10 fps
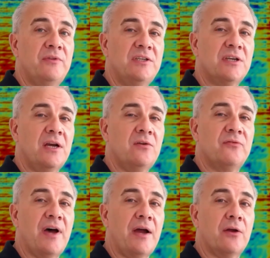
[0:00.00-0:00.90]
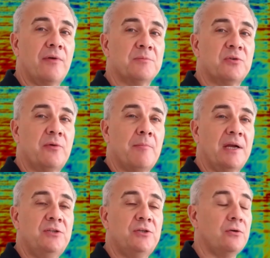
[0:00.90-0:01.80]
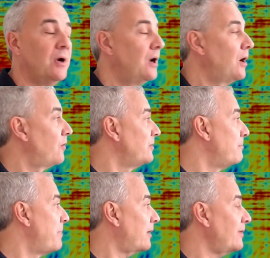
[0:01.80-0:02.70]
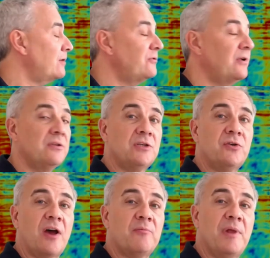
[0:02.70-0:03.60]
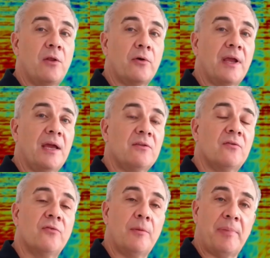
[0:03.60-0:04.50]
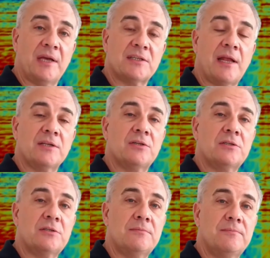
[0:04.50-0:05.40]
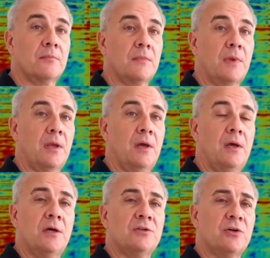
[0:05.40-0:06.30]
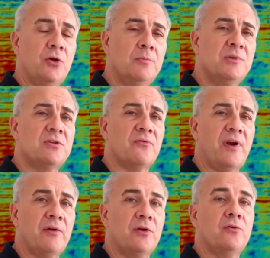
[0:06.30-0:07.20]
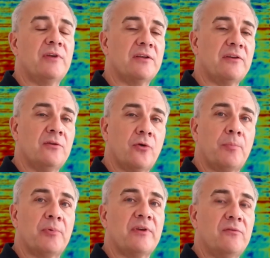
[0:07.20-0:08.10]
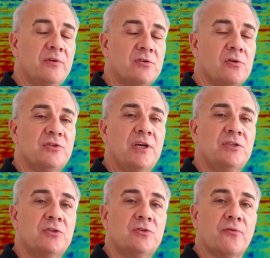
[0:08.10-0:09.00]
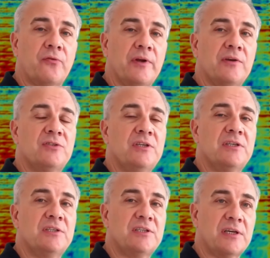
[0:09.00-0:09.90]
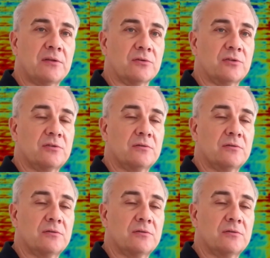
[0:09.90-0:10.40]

this kind of diagrams remind you of the background that you have been looking at for the past lectures? So humans are very good at interpreting visualizations of frequencies in signals.